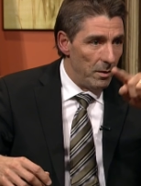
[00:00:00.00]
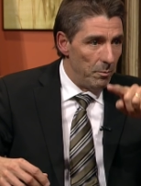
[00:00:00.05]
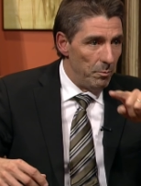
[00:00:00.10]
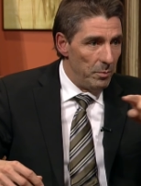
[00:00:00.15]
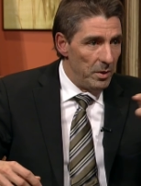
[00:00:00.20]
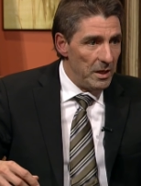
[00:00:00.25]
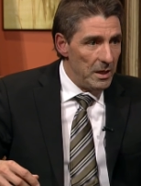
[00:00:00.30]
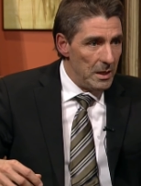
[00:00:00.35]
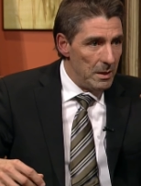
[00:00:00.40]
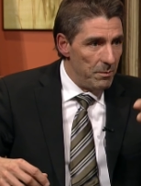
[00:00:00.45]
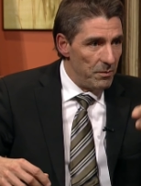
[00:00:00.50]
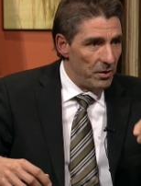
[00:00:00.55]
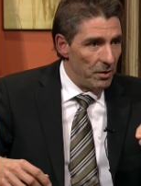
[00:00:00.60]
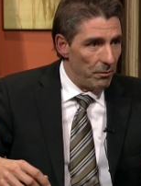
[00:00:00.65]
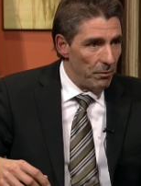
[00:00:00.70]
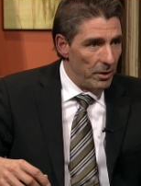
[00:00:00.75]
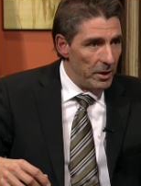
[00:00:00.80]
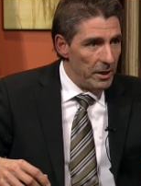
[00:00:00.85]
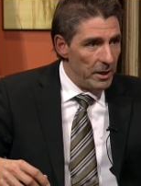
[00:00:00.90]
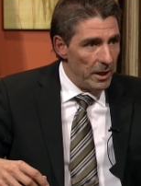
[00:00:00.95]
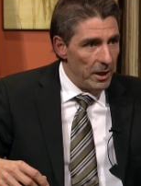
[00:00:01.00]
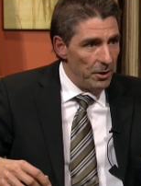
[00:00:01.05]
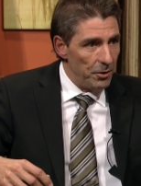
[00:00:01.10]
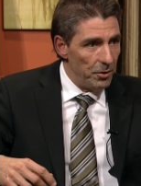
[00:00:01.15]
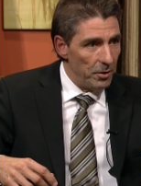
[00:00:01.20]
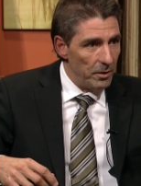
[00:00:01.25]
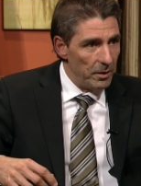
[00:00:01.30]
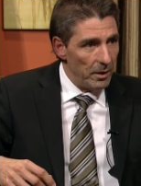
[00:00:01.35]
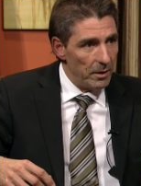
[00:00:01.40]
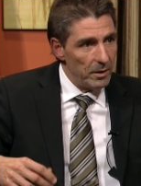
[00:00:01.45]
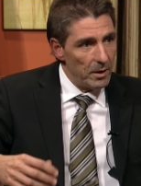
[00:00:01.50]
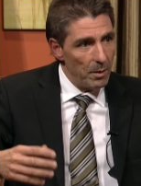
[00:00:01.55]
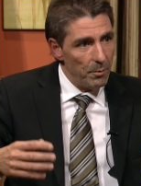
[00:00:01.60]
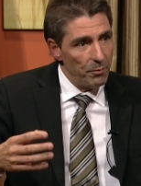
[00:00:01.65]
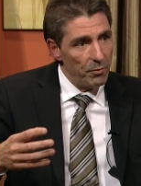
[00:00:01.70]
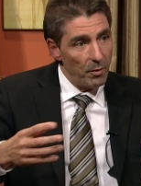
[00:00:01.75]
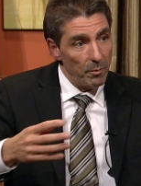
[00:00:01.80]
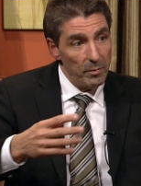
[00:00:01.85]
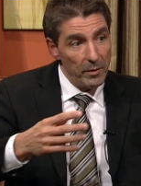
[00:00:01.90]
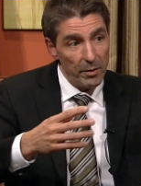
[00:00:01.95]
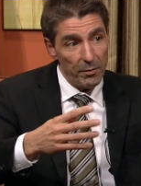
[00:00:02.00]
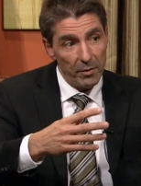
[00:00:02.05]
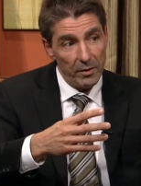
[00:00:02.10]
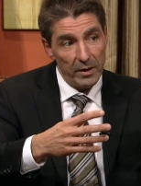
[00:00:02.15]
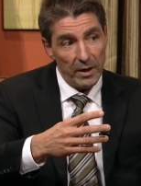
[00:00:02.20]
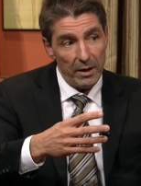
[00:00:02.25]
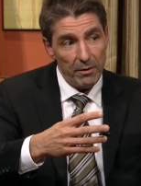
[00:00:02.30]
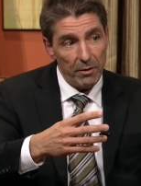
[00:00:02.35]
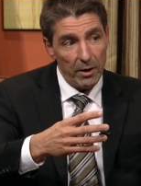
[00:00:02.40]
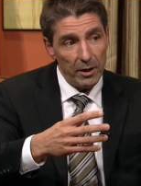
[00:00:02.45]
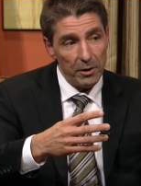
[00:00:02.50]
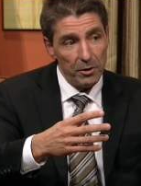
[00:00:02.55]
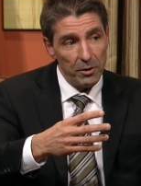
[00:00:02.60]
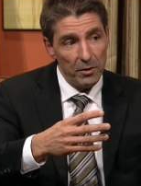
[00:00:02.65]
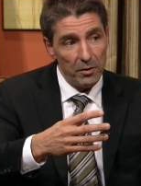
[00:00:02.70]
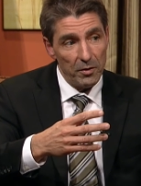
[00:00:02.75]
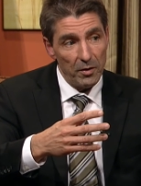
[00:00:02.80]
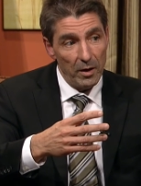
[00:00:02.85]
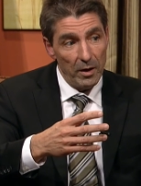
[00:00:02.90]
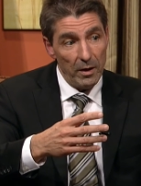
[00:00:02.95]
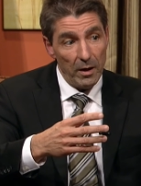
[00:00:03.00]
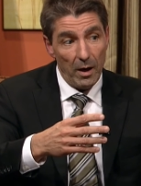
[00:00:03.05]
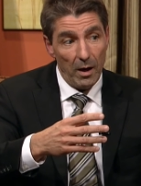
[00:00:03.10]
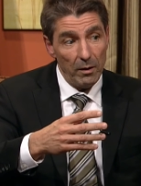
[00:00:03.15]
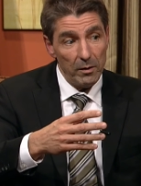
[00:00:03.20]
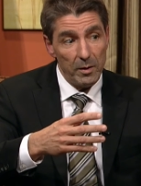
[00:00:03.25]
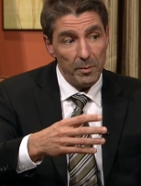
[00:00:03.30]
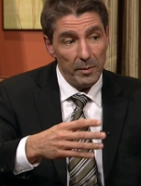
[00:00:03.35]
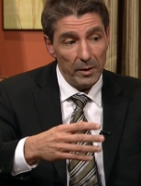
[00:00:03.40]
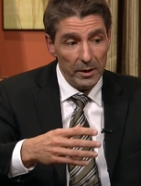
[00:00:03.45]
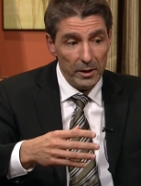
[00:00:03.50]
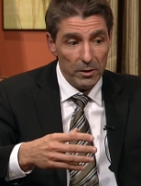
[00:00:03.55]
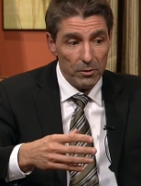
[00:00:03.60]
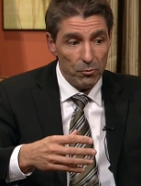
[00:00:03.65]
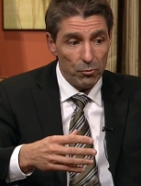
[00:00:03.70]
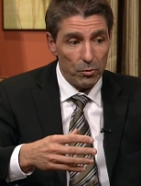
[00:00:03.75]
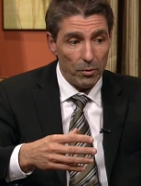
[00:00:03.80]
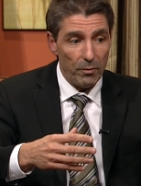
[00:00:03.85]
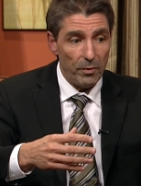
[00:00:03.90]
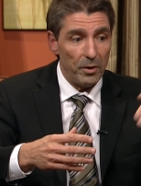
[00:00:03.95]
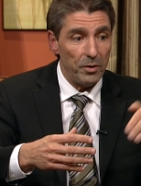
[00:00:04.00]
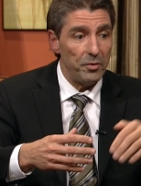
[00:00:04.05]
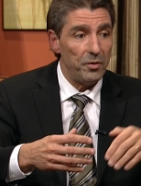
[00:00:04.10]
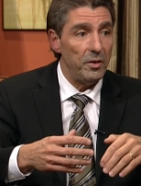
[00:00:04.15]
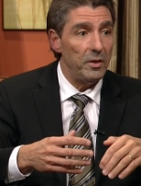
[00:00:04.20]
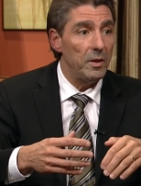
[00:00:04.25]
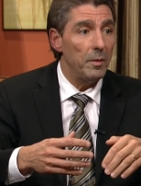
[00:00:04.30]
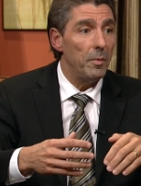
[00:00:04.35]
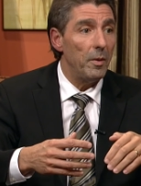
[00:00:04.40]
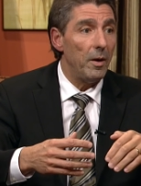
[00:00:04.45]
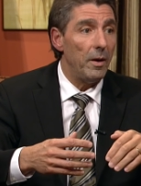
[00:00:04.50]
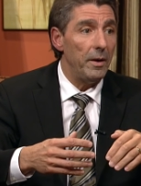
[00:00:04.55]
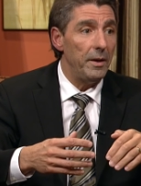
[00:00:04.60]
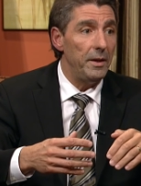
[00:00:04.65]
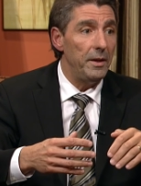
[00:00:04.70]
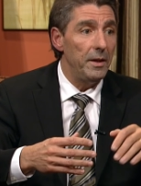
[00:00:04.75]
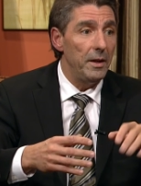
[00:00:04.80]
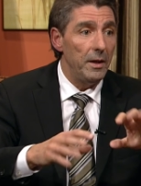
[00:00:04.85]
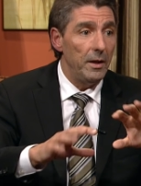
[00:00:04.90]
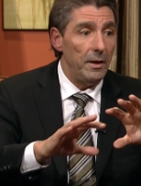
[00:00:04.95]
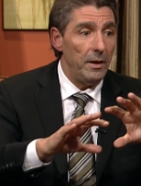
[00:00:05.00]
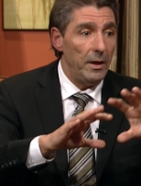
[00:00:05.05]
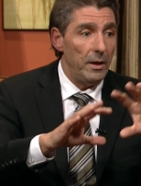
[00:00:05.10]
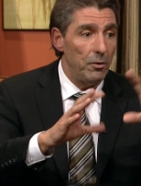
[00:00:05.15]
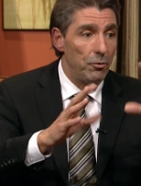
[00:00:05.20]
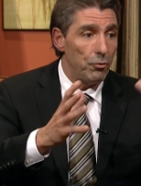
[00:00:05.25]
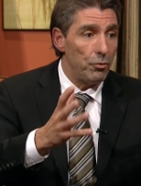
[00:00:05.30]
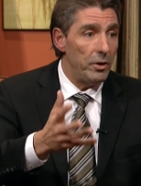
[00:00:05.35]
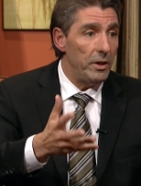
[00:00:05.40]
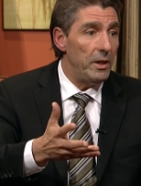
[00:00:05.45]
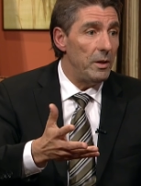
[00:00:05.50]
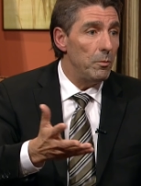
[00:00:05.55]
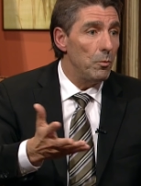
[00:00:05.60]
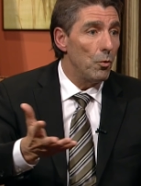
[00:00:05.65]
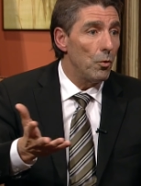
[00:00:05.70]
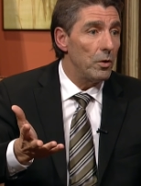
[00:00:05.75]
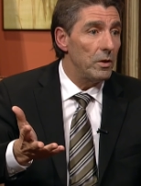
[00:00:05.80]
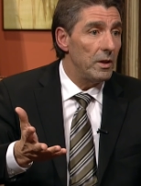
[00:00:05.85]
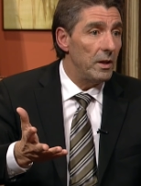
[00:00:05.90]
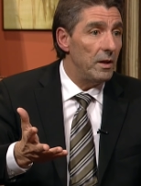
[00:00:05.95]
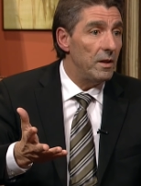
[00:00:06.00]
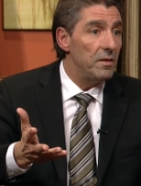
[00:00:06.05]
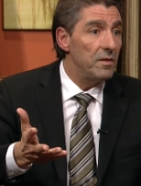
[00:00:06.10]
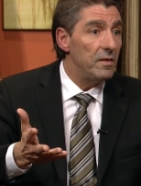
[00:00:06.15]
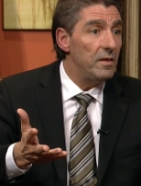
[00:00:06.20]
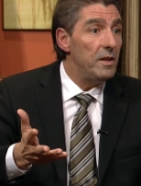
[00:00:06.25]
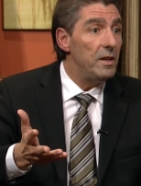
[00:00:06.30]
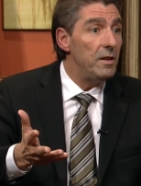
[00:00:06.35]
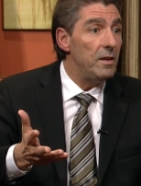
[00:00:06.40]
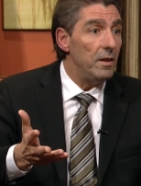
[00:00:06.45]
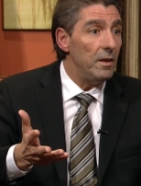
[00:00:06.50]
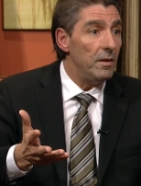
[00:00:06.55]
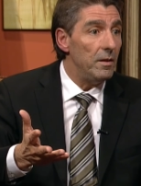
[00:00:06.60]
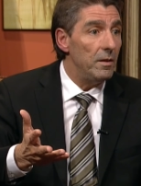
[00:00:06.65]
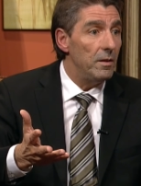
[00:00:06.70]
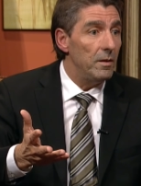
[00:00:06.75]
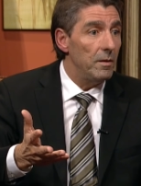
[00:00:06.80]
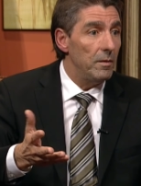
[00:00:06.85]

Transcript: beams of radiation that come from different directions, ultimately traversing the body and treating more than is needed.